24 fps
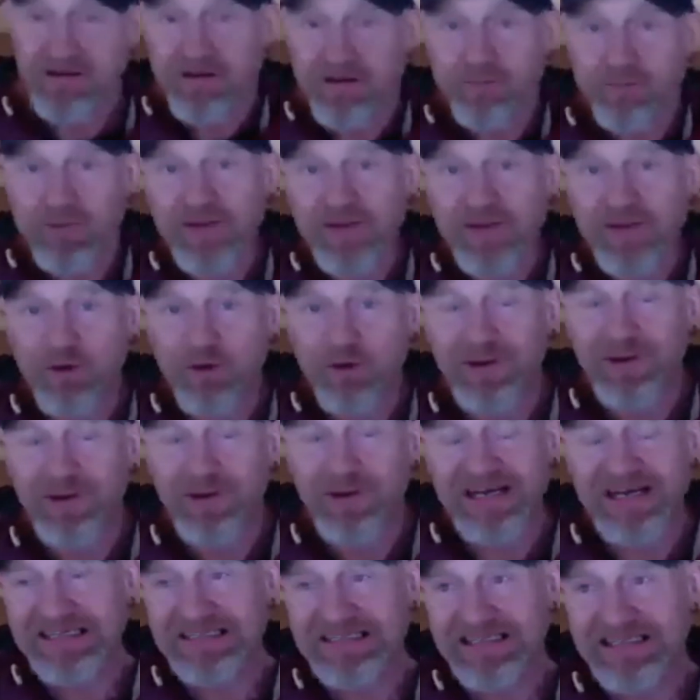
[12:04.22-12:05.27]
people will be
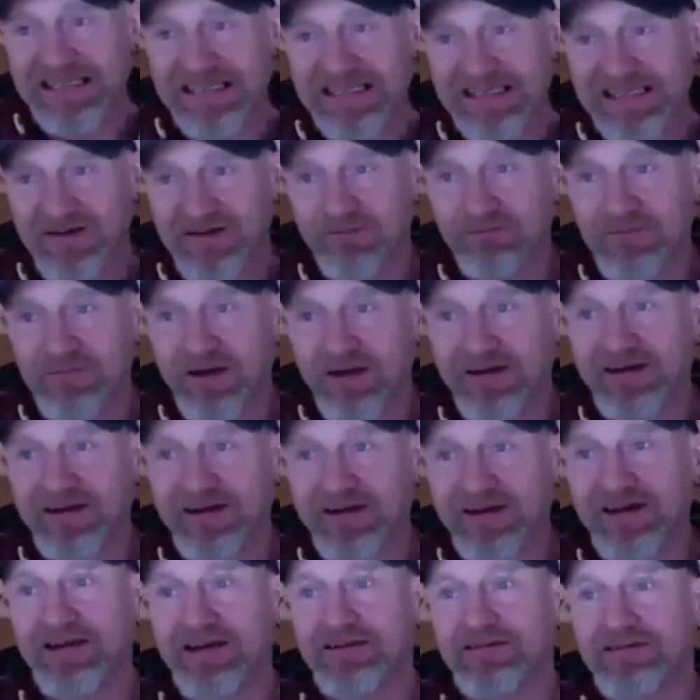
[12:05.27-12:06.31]
listening to this on Monday.
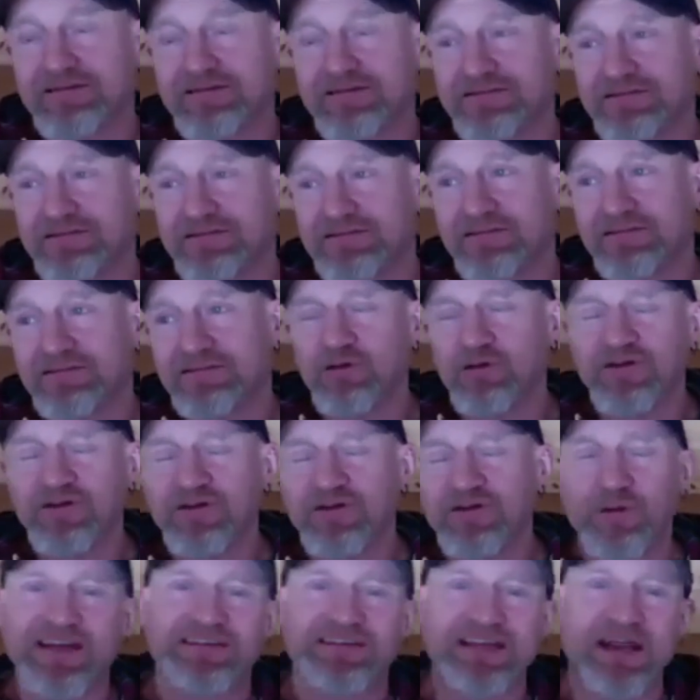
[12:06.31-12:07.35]
I wonder if we're
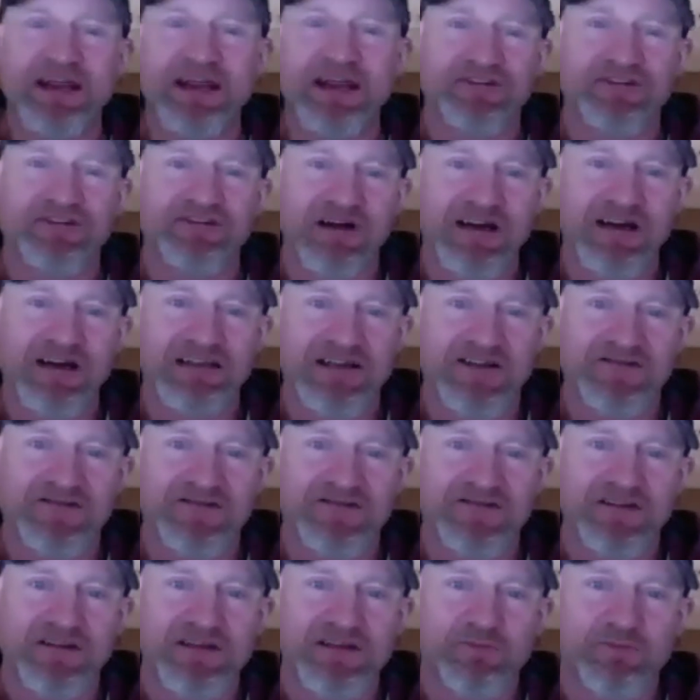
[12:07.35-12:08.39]
getting death threats after
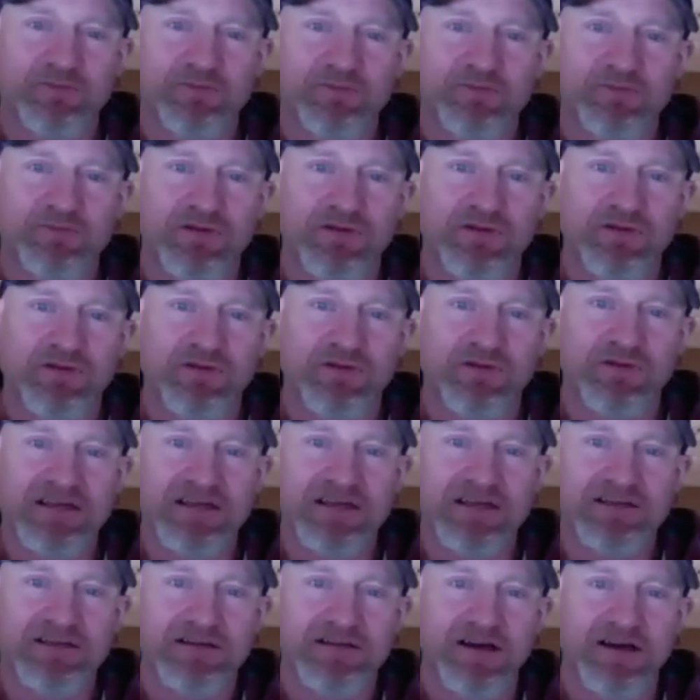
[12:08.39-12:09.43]
this podcast.
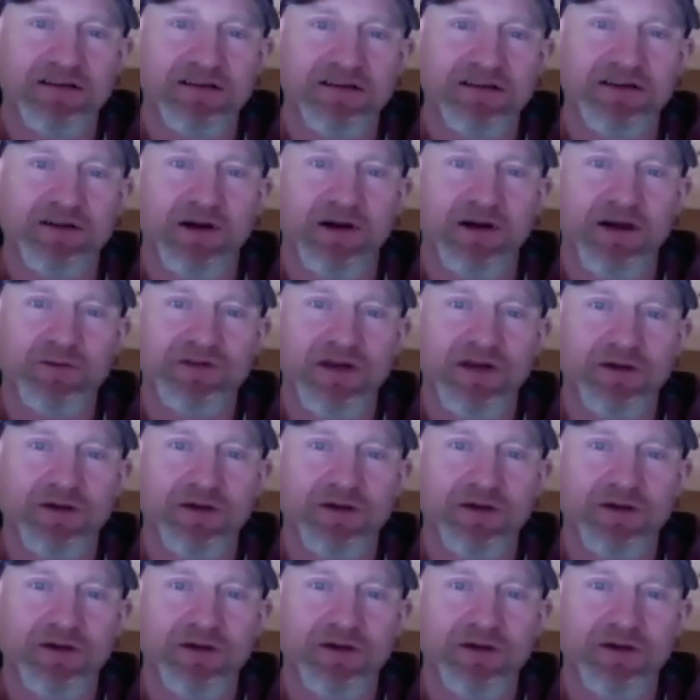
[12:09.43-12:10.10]
I do hope so. Um,